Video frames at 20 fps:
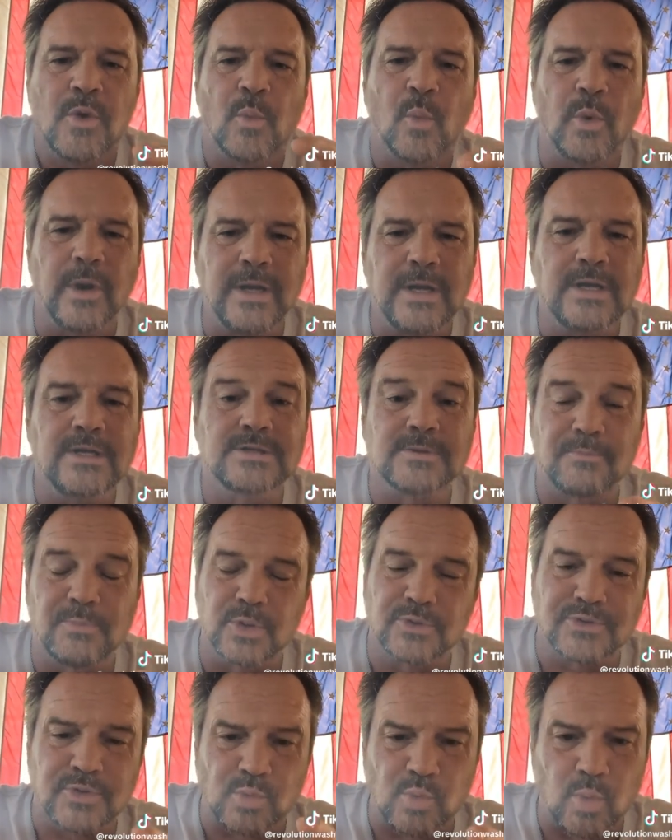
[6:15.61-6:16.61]
we need to
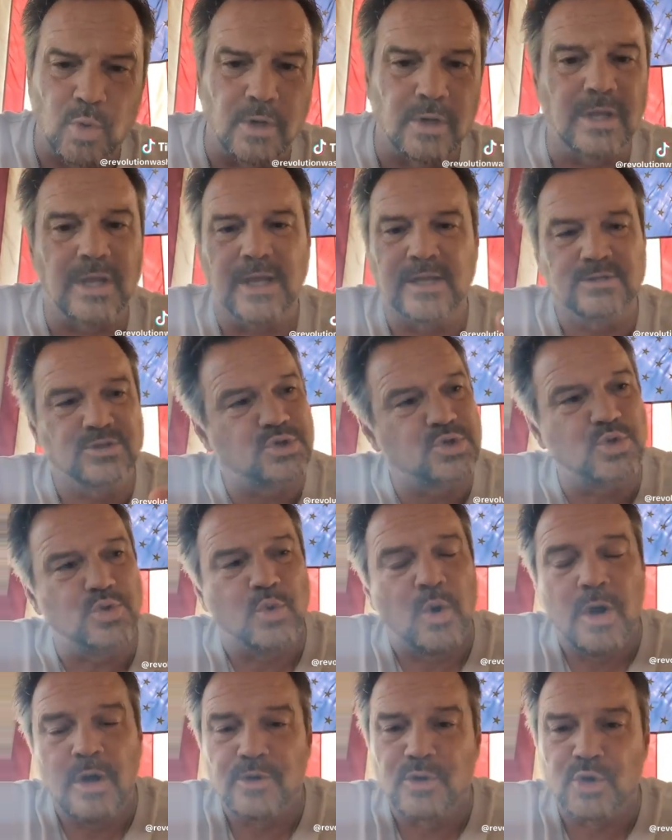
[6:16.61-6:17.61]
put the work in to